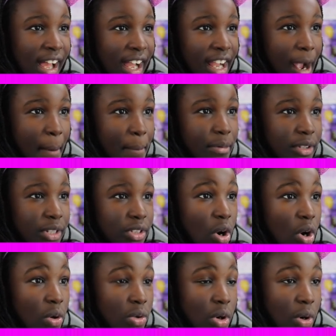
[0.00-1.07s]
I'm pretty...
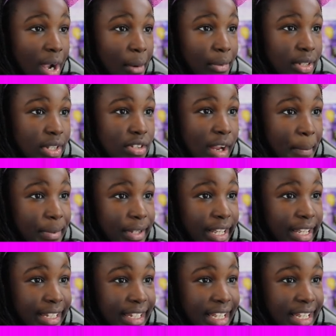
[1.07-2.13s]
Oh, no, I want to try
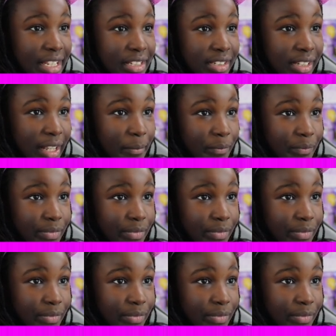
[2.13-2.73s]
playing this. Okay,